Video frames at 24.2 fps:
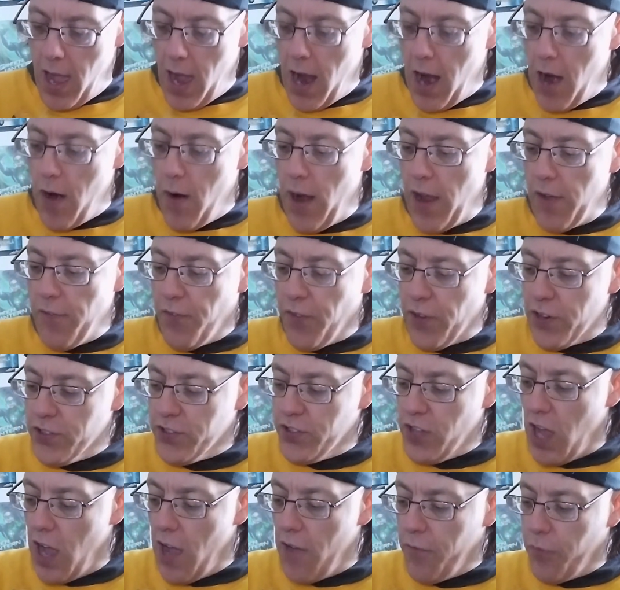All right,
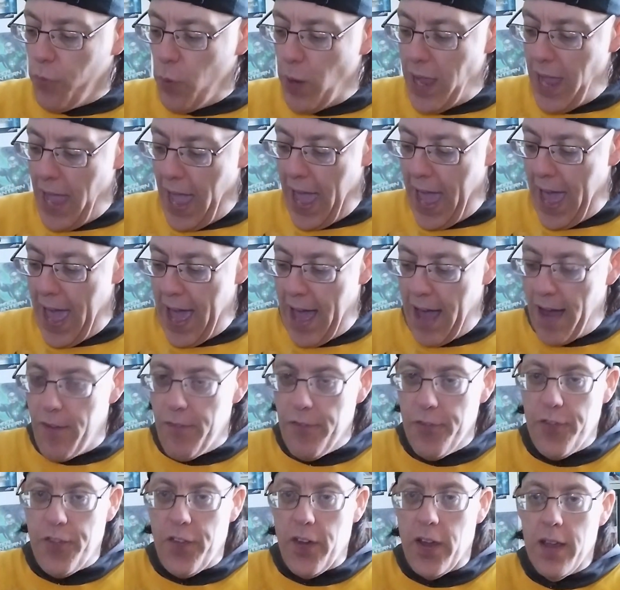first off, we
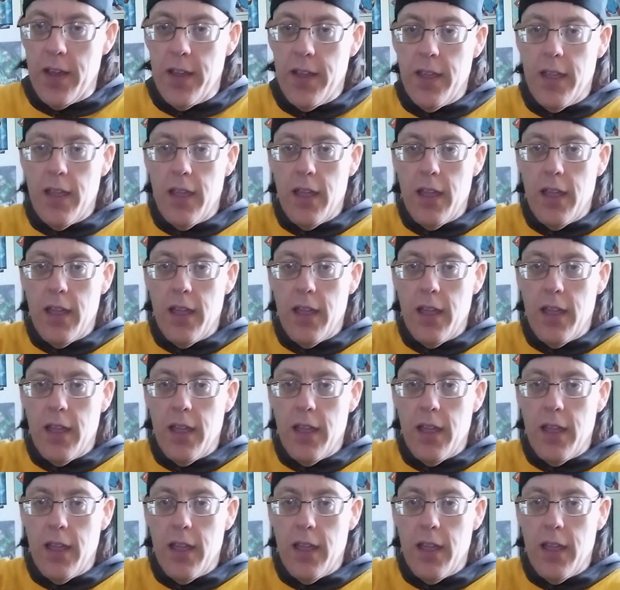have